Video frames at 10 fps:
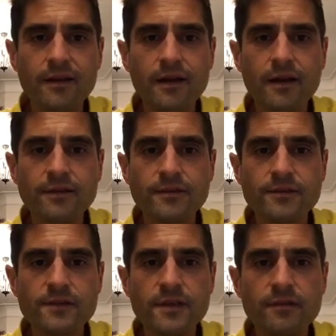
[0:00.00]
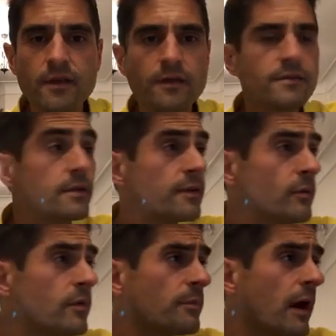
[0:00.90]
So just see if actually I
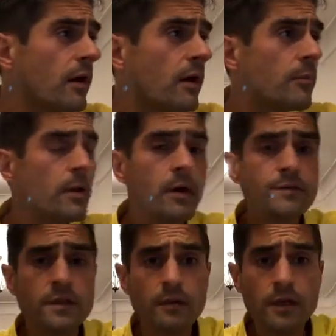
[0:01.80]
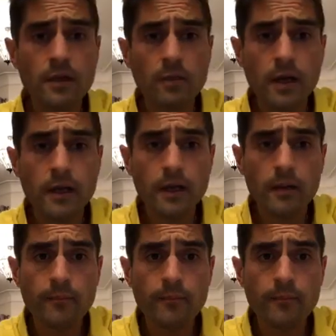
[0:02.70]
think we're about past now anyway.